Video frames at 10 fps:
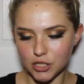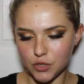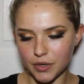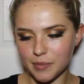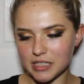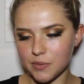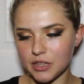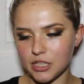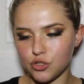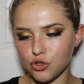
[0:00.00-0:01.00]
So we're going to mix it
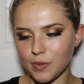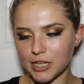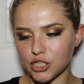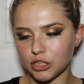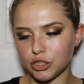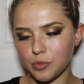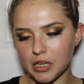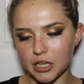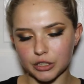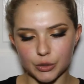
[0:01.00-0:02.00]
with the True Match
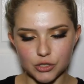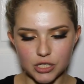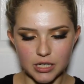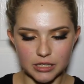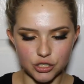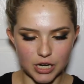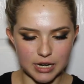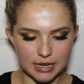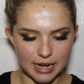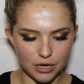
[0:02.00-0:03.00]
Lumi Glotion in the
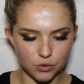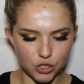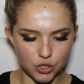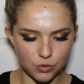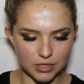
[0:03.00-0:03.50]
shade 902.